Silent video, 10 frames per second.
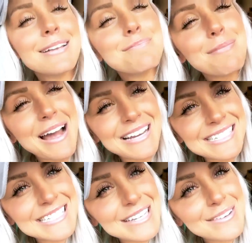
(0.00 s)
My
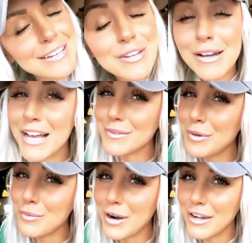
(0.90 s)
secret you guys have
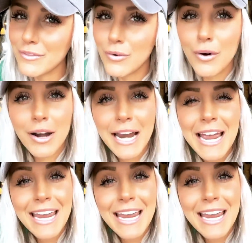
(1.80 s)
been waiting for